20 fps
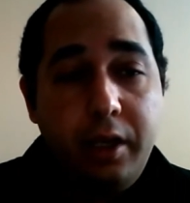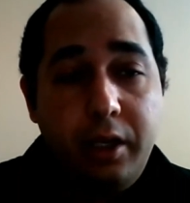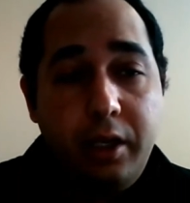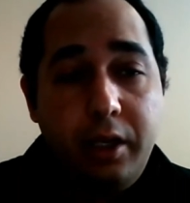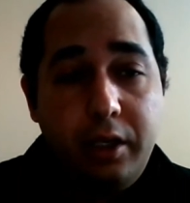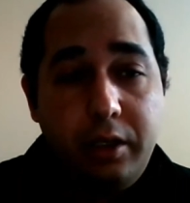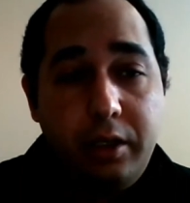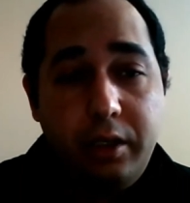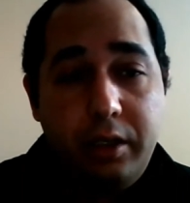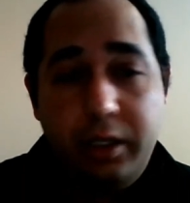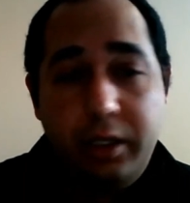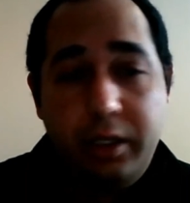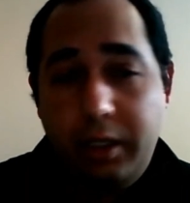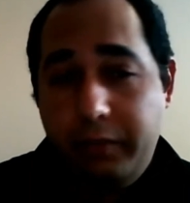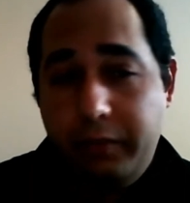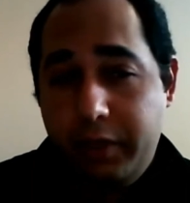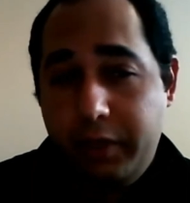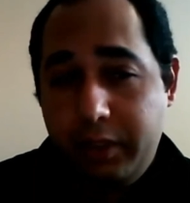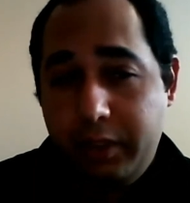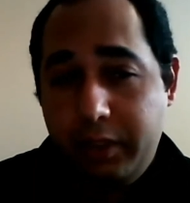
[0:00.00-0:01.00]
In
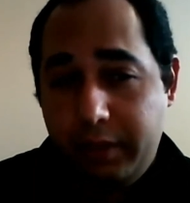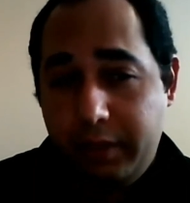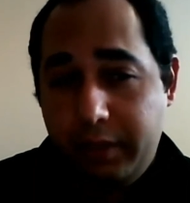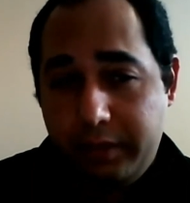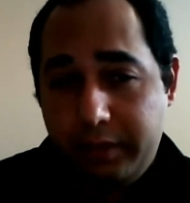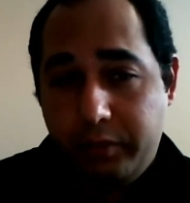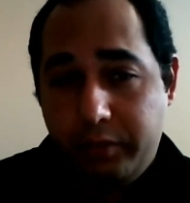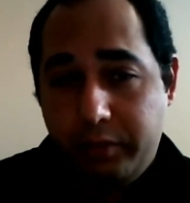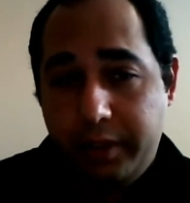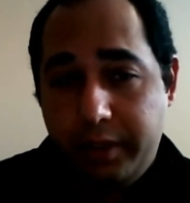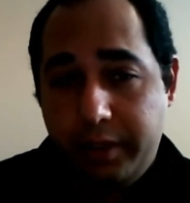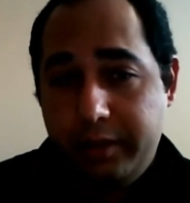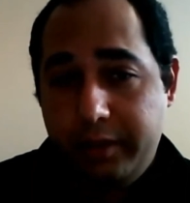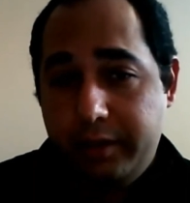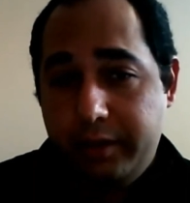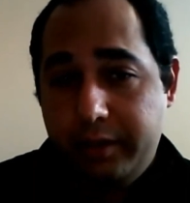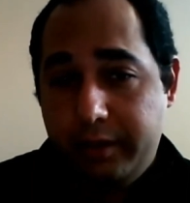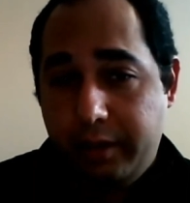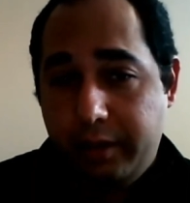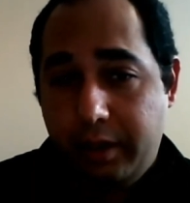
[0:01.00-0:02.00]
every industry,
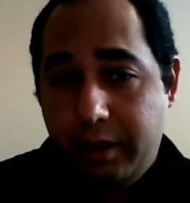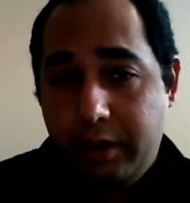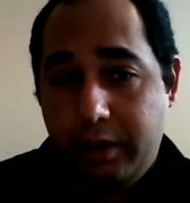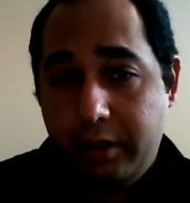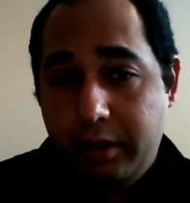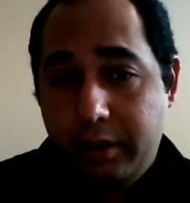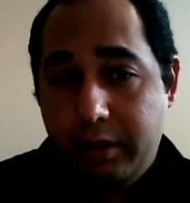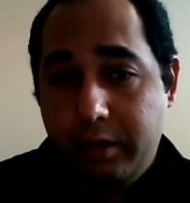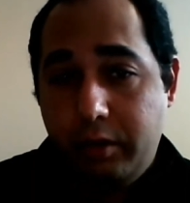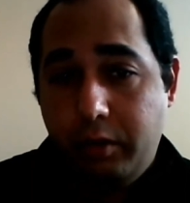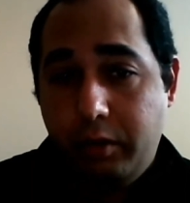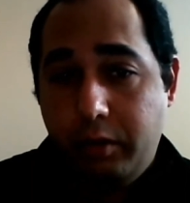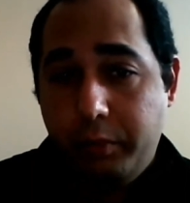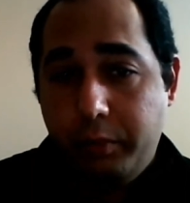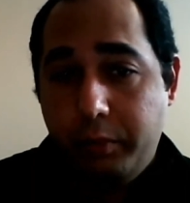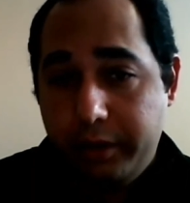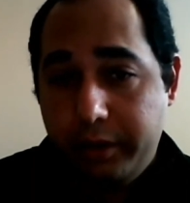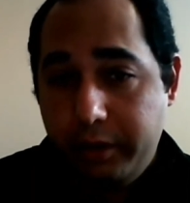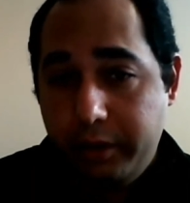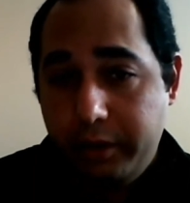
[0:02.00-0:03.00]
there are
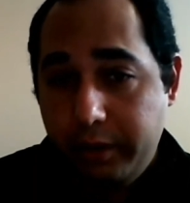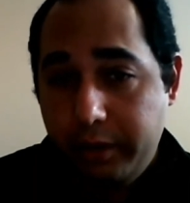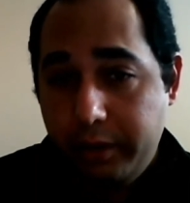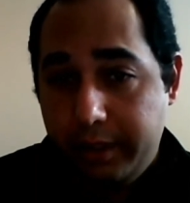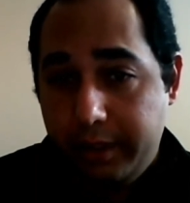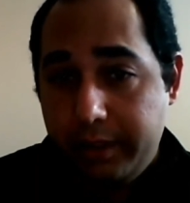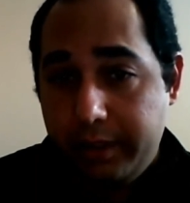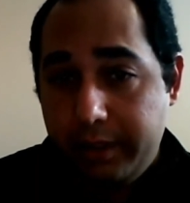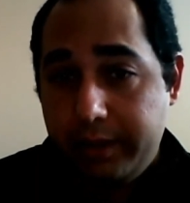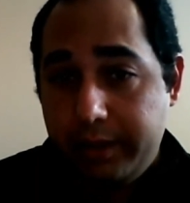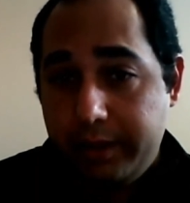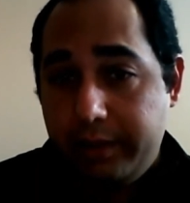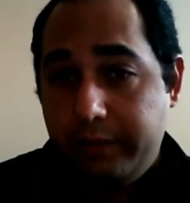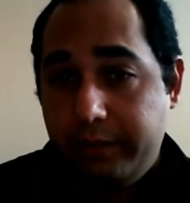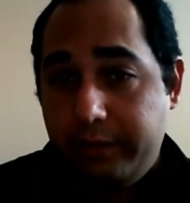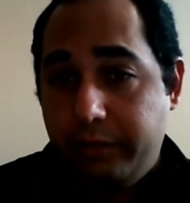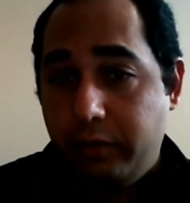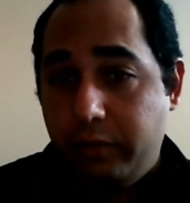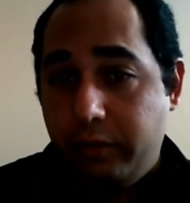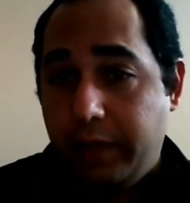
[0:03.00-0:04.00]
opportunities
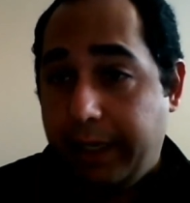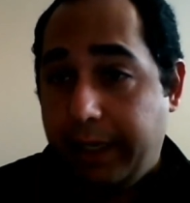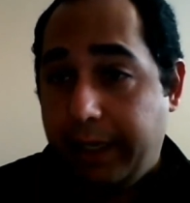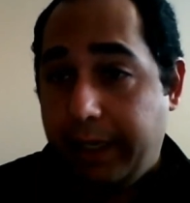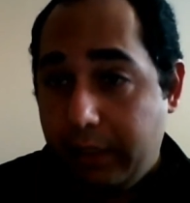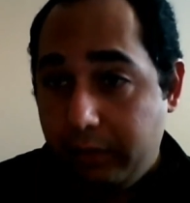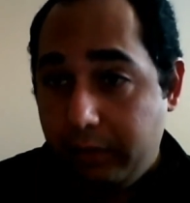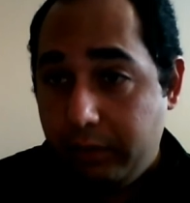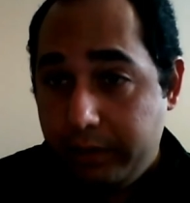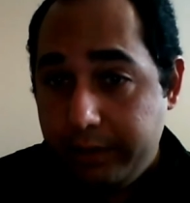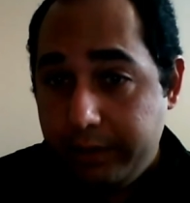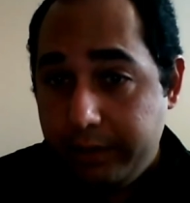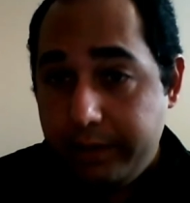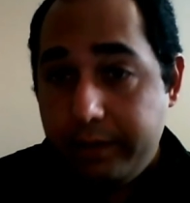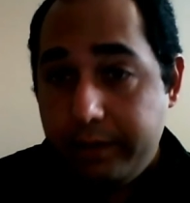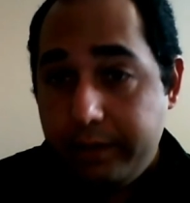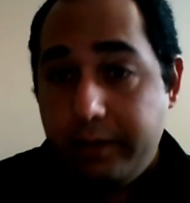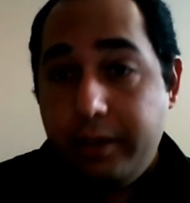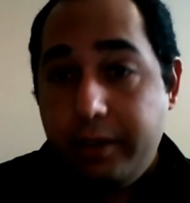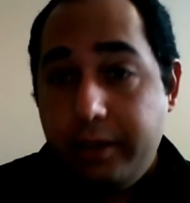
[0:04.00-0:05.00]
for
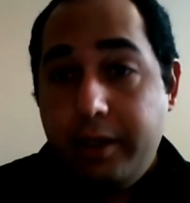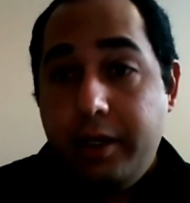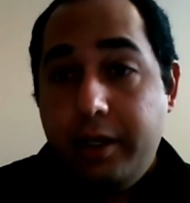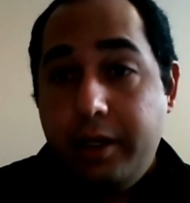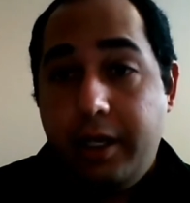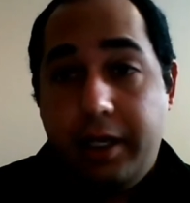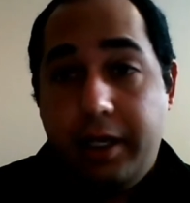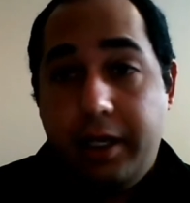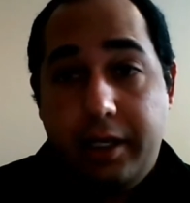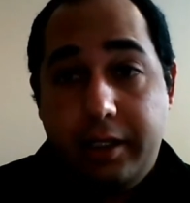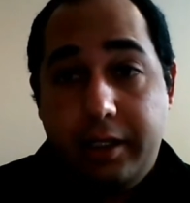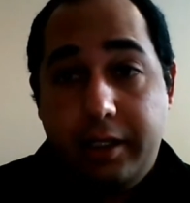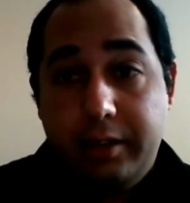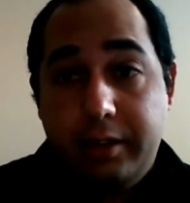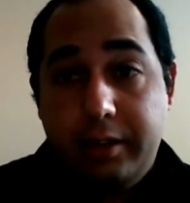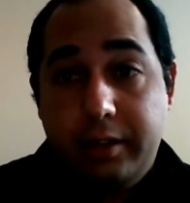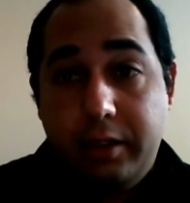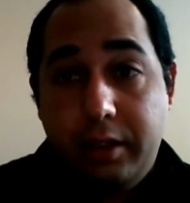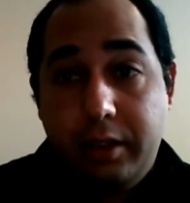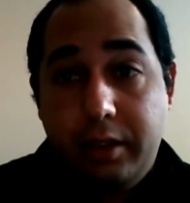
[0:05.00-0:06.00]
accountants
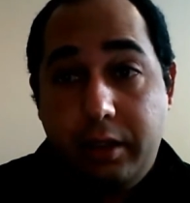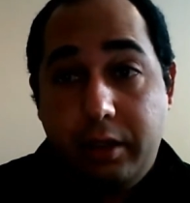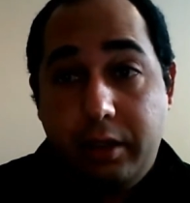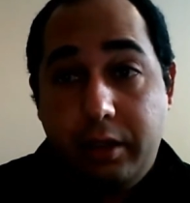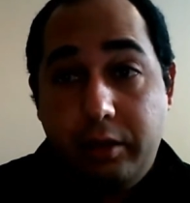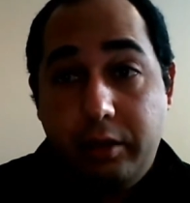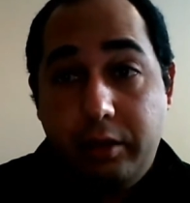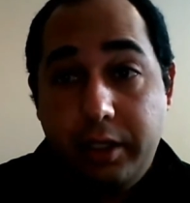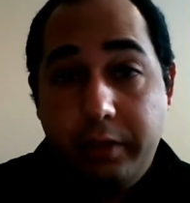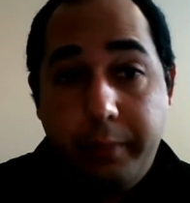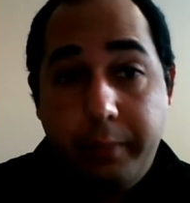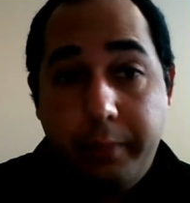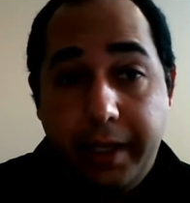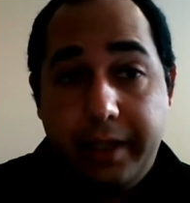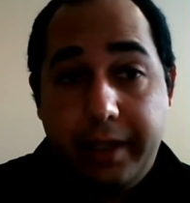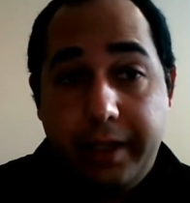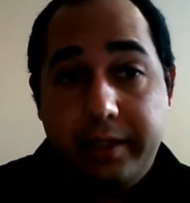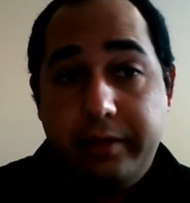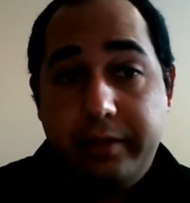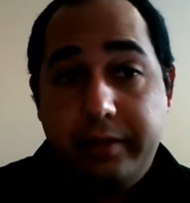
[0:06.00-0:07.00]
and a clear
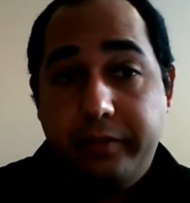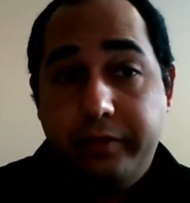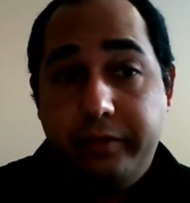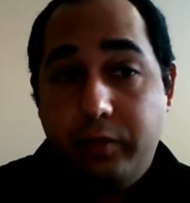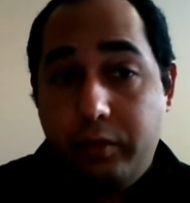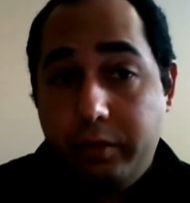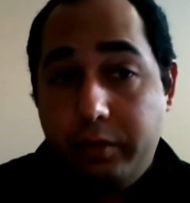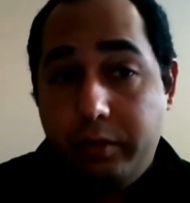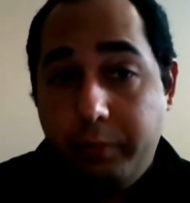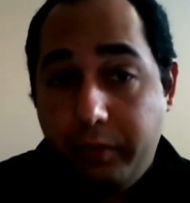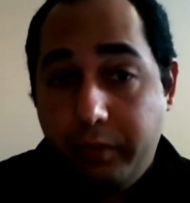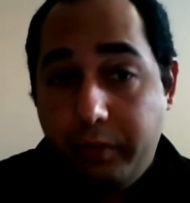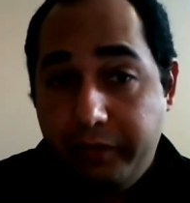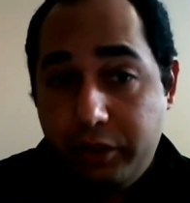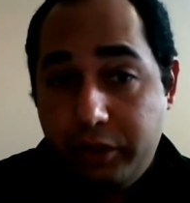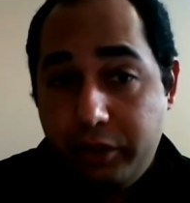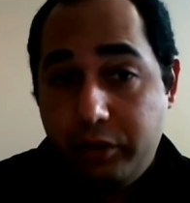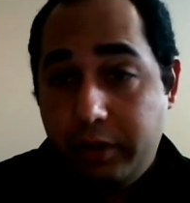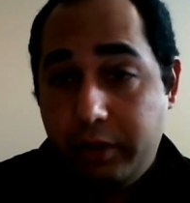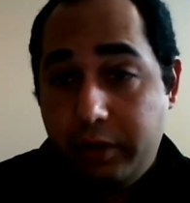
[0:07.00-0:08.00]
path for
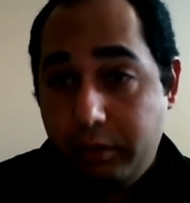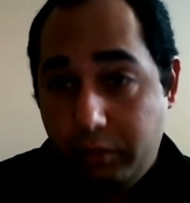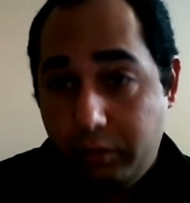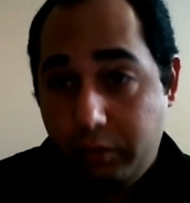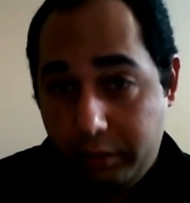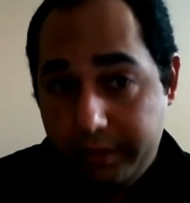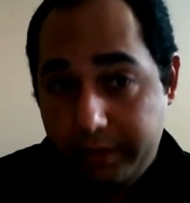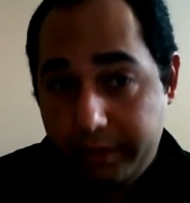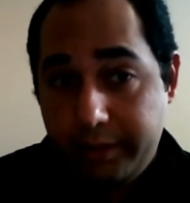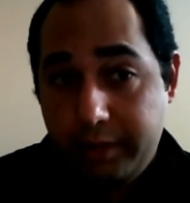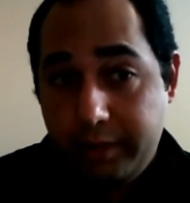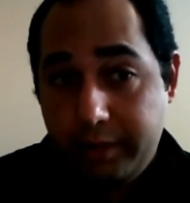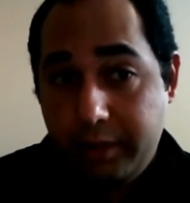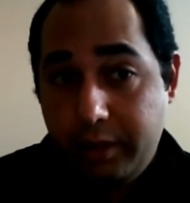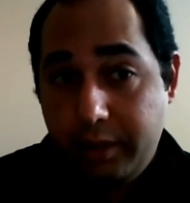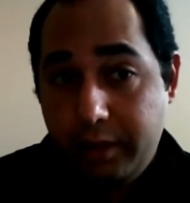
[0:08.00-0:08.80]
professional growth.